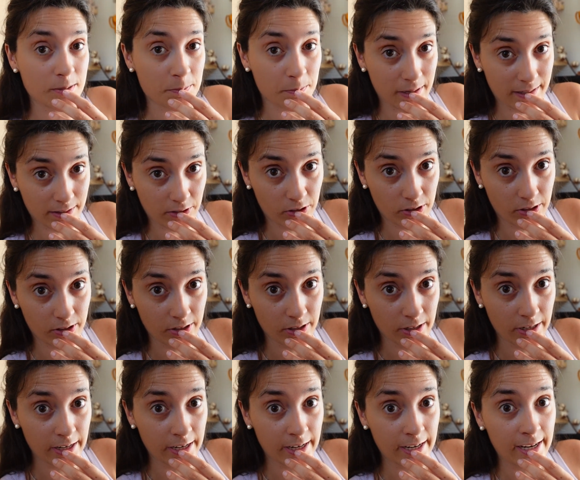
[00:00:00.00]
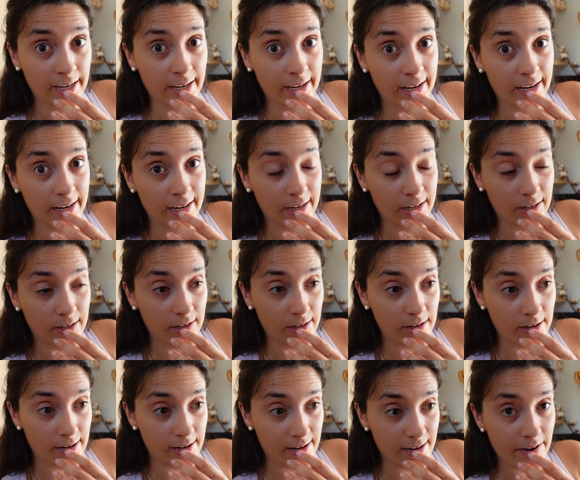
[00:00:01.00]
pattern.
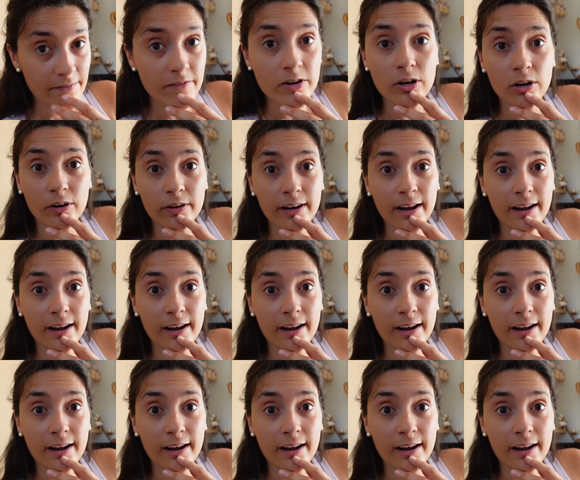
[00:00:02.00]
Never done